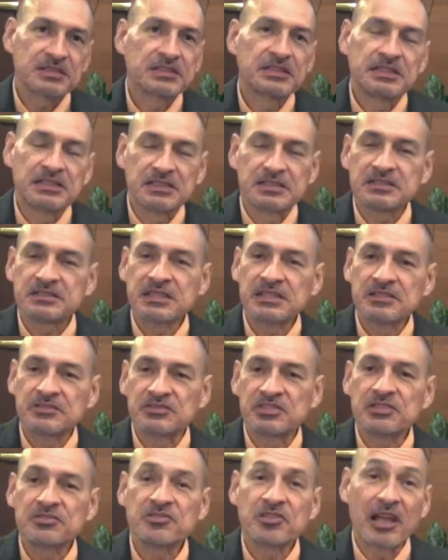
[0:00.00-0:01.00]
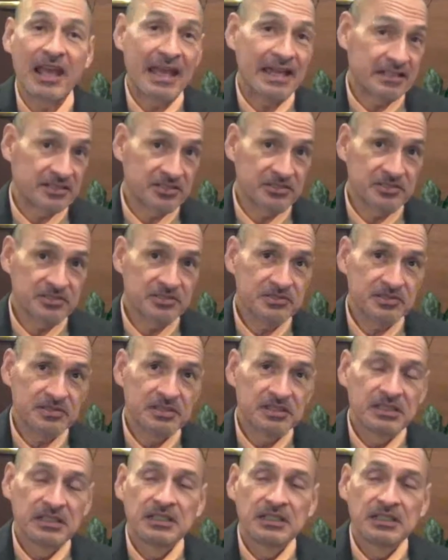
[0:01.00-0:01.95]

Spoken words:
a set of different actors.